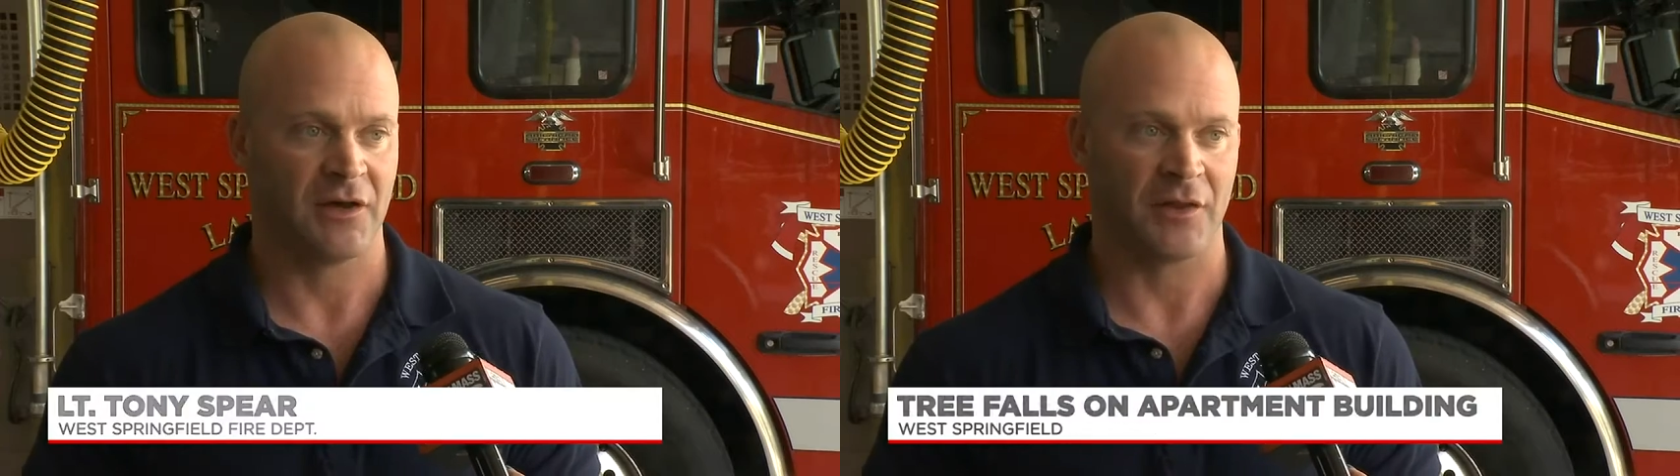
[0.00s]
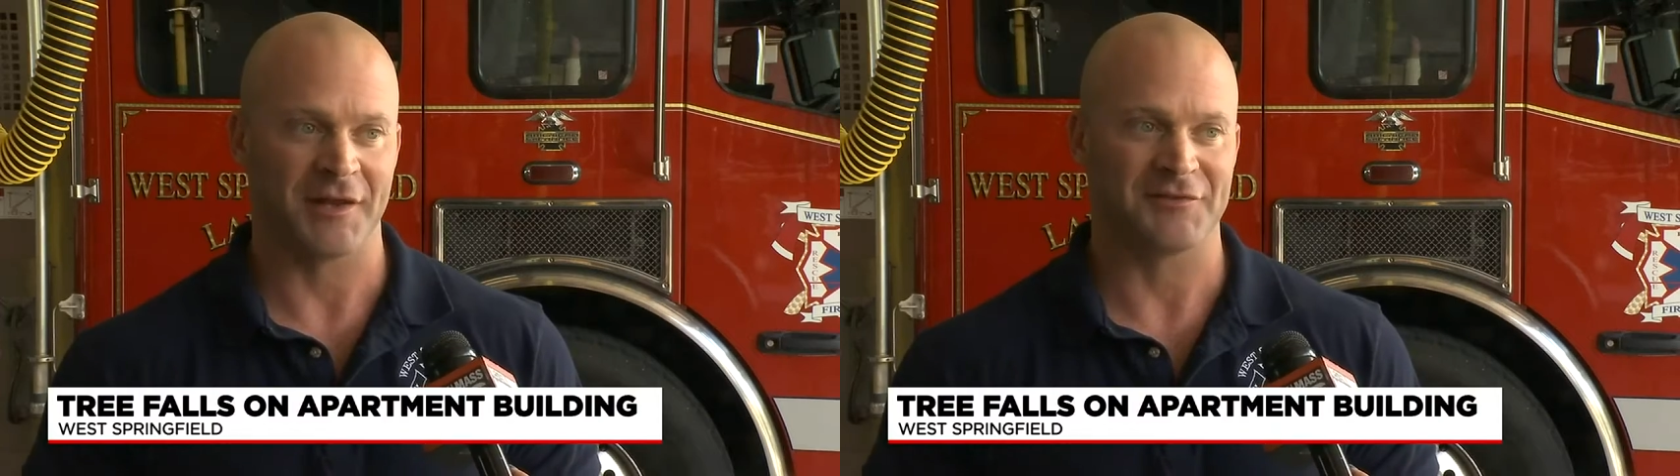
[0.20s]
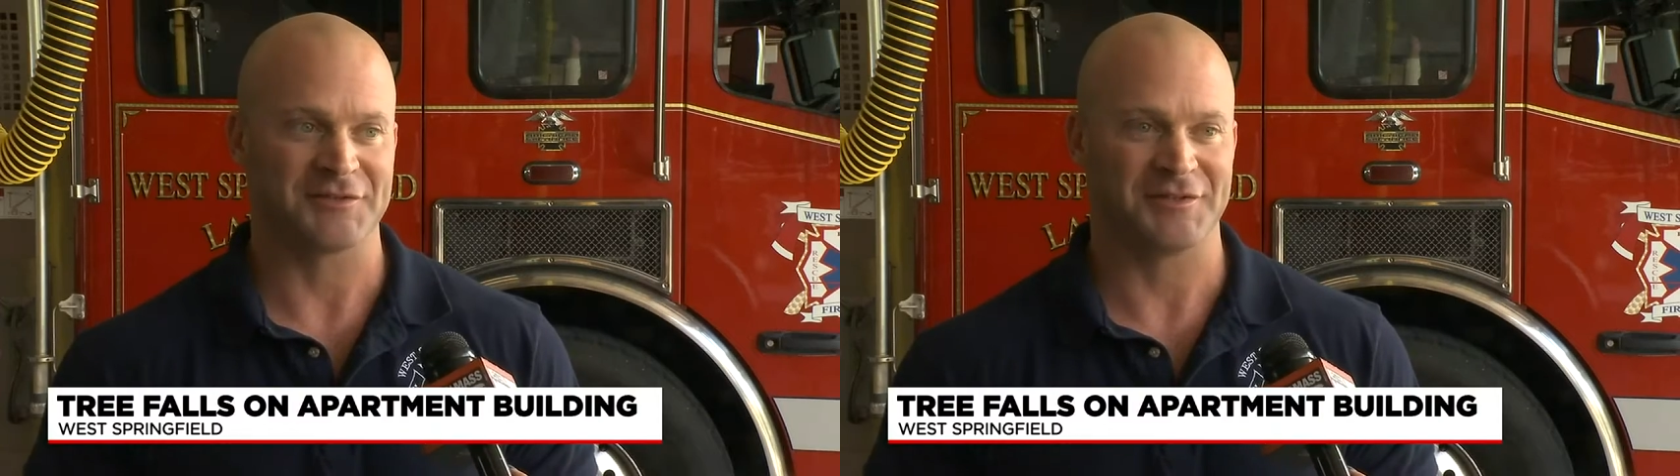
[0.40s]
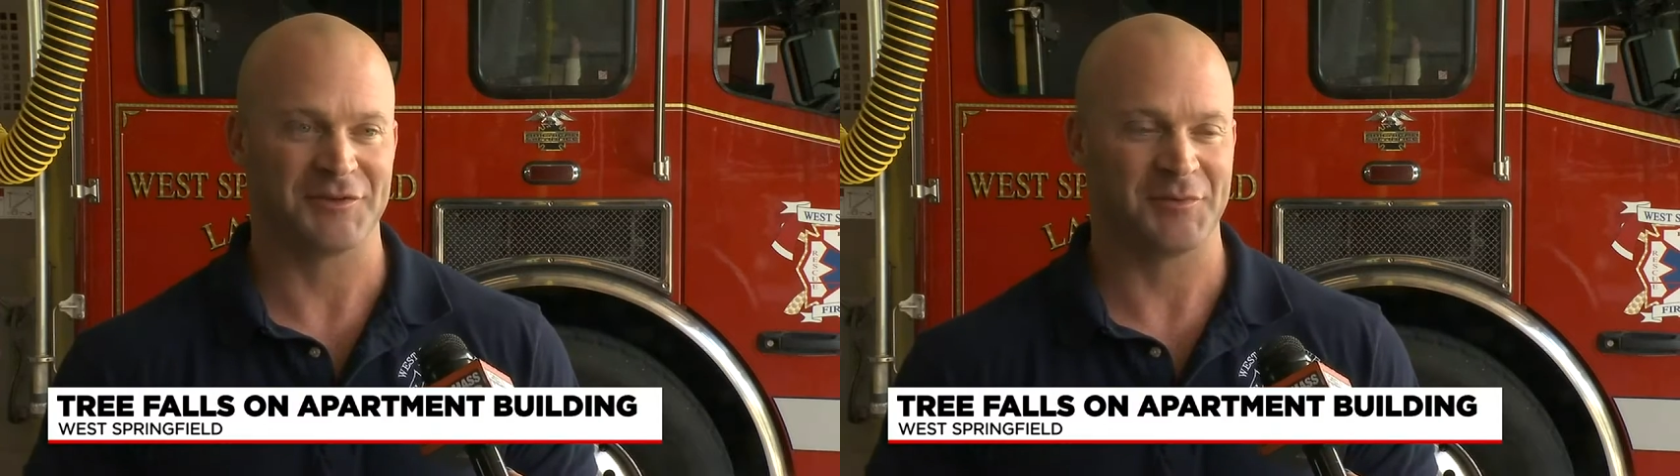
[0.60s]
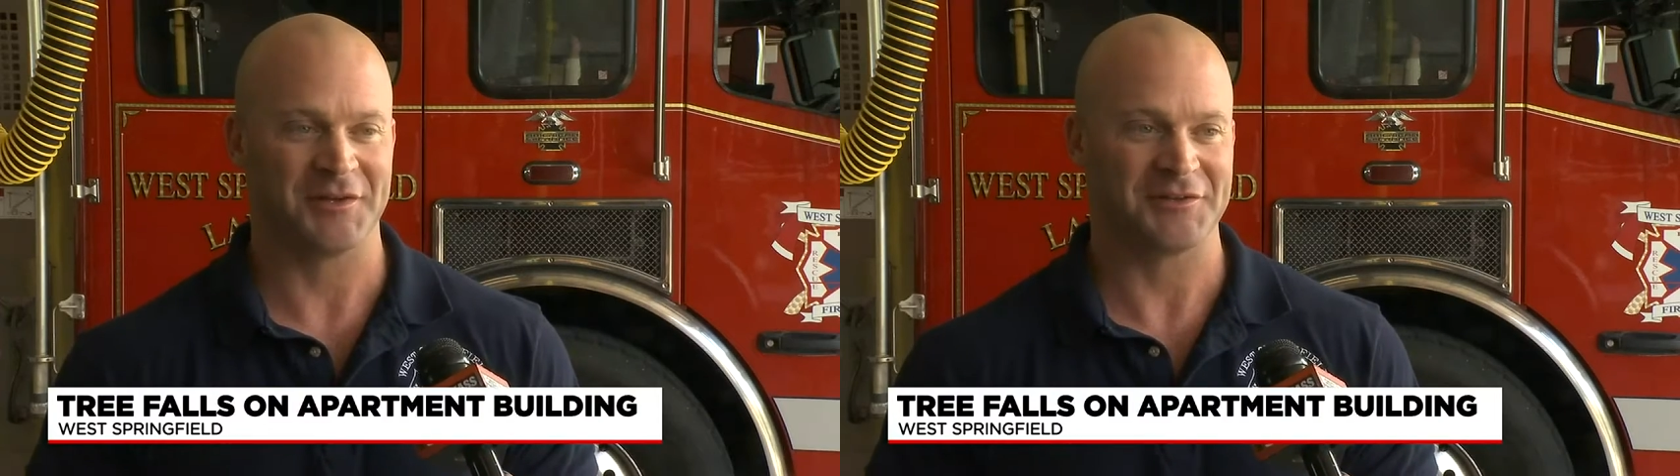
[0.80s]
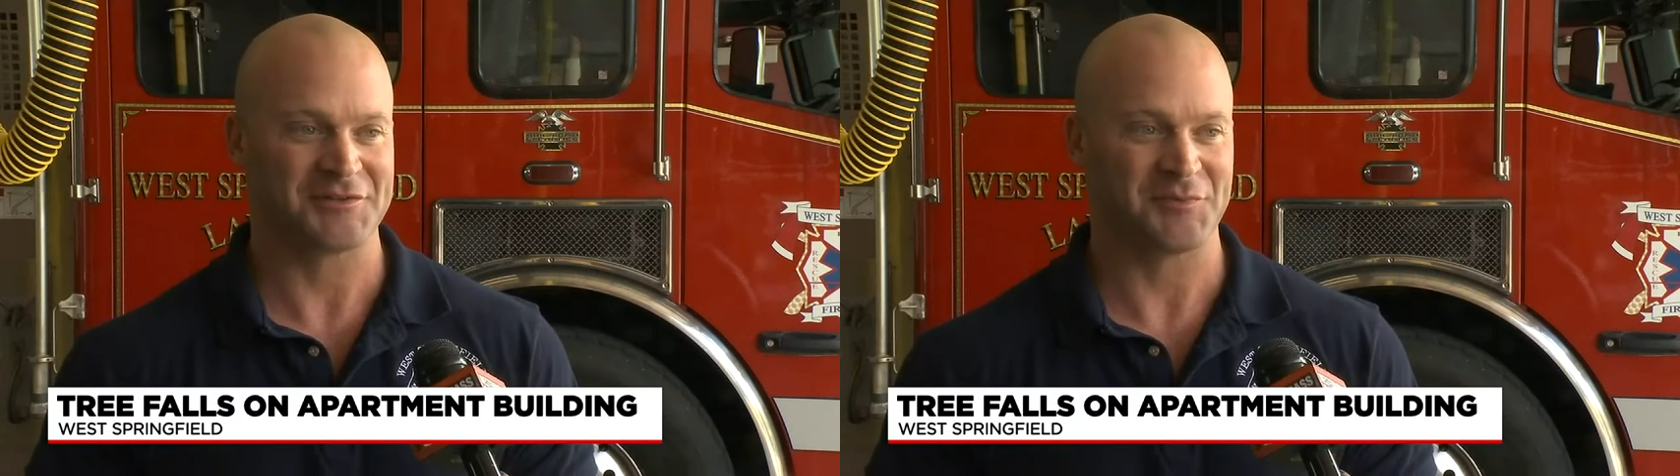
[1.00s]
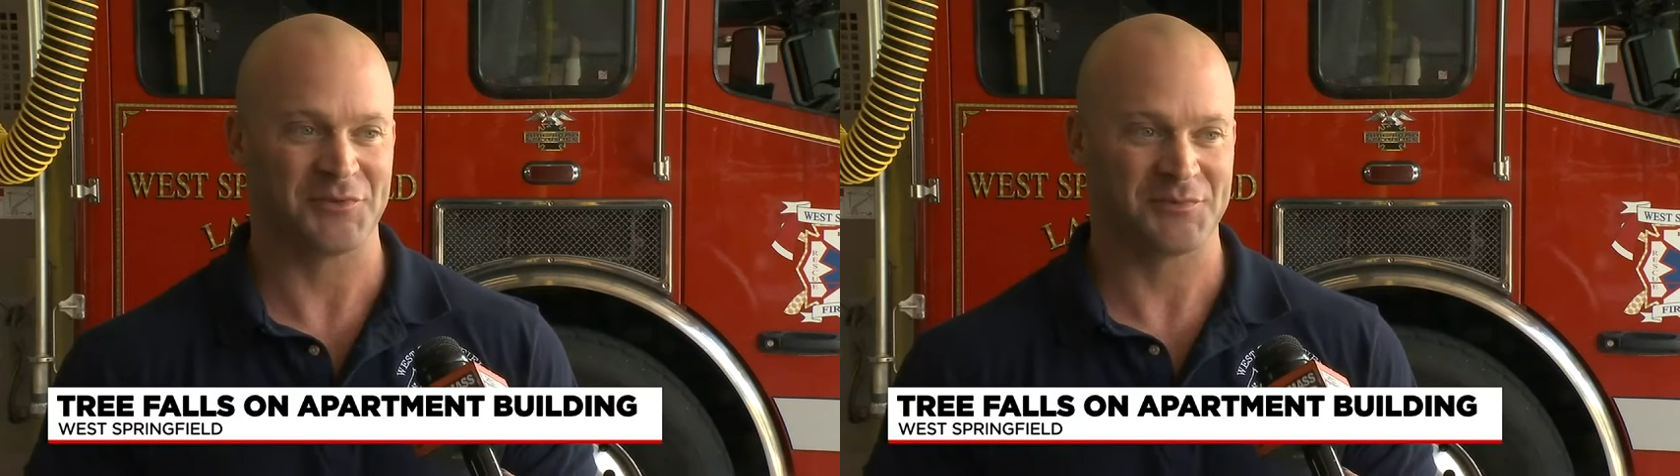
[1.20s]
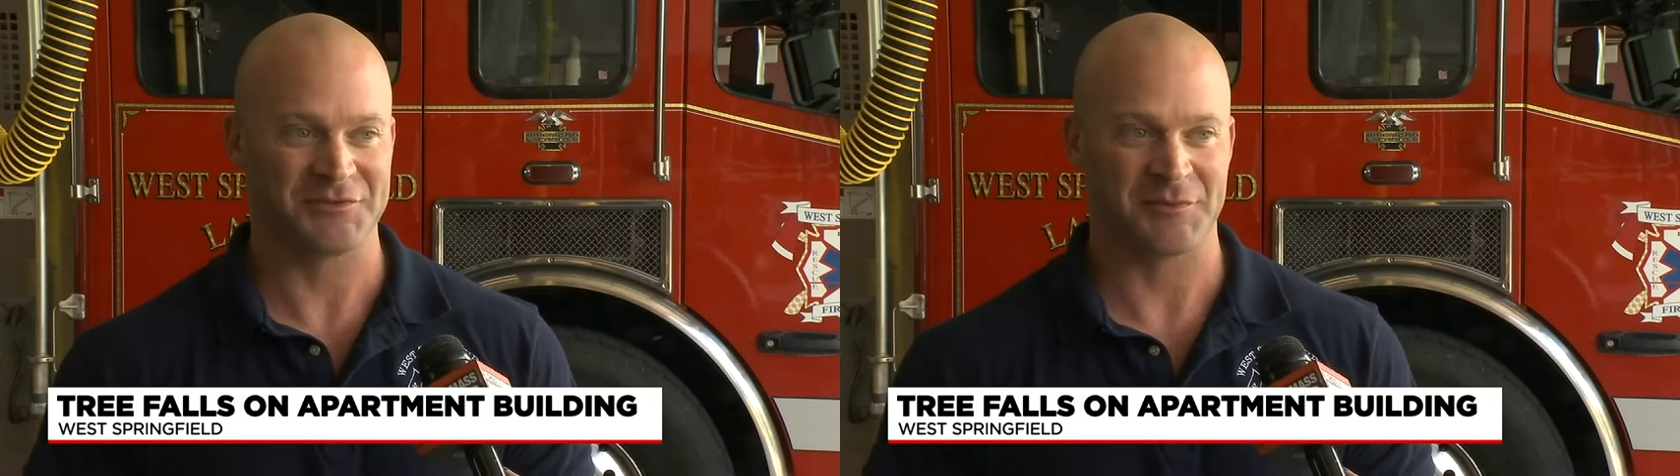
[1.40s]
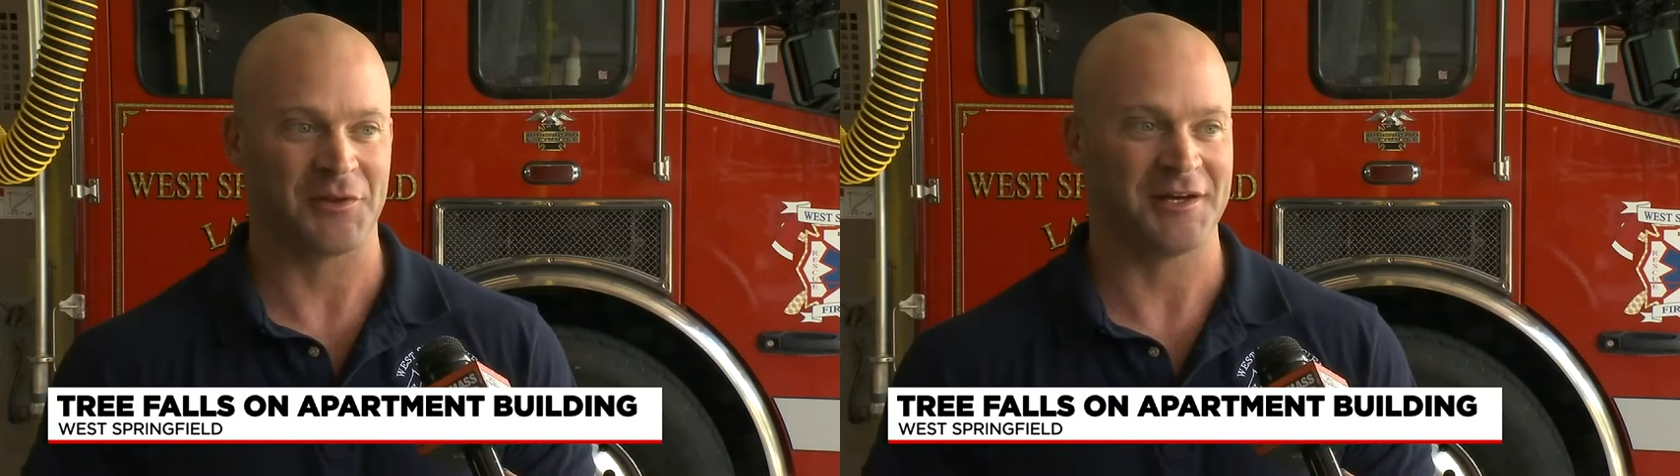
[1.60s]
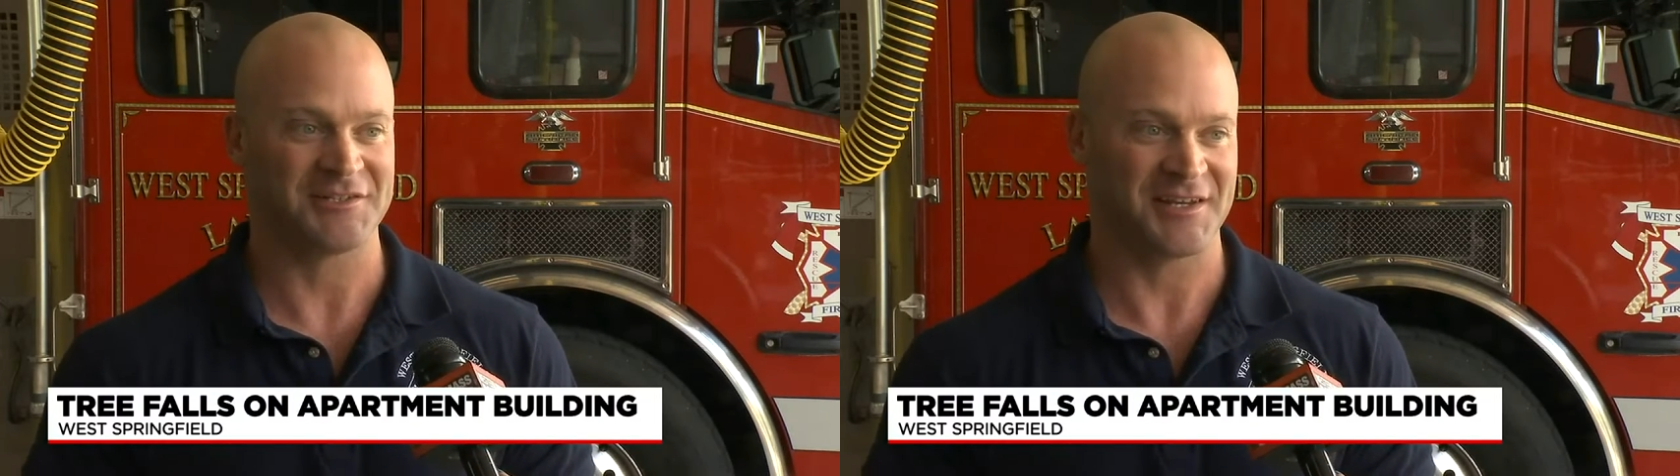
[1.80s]
A lot of it's going to depend on su
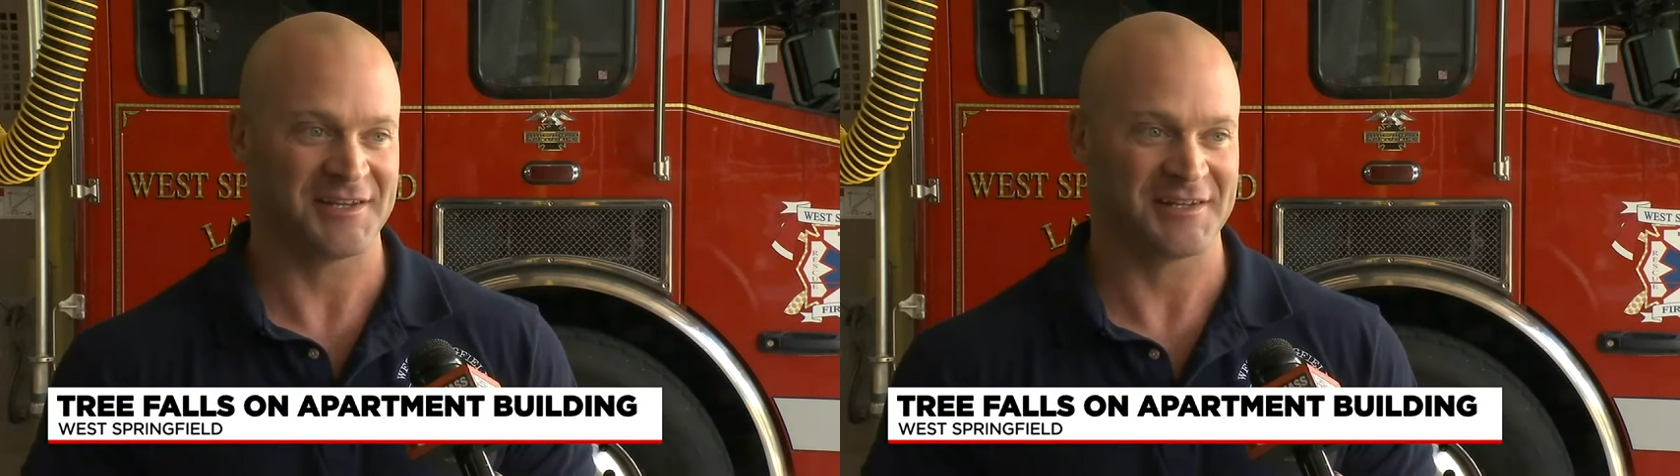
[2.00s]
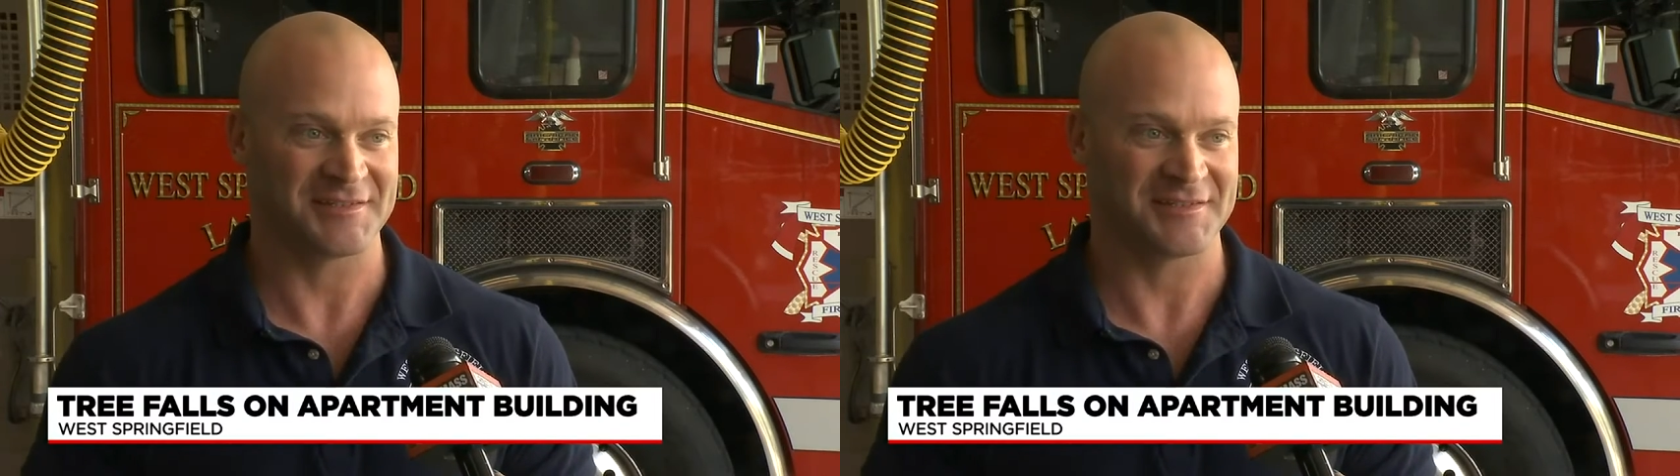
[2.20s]
supply chain,